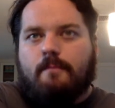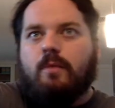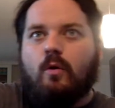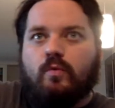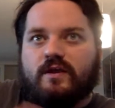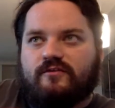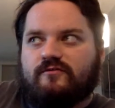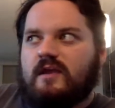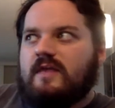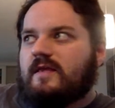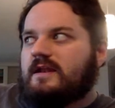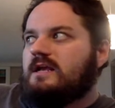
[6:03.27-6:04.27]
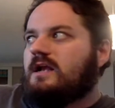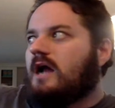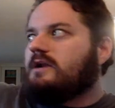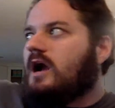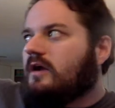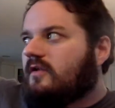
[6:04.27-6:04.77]
But we see that he
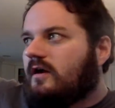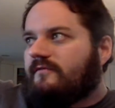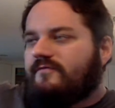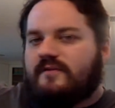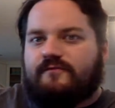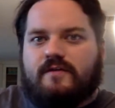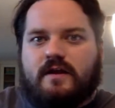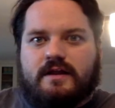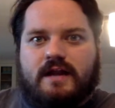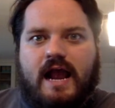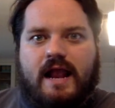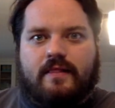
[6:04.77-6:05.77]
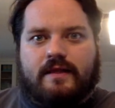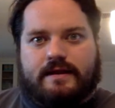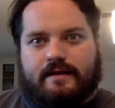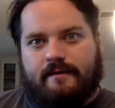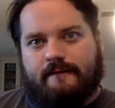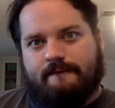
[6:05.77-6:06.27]
got knocked off the fucking island.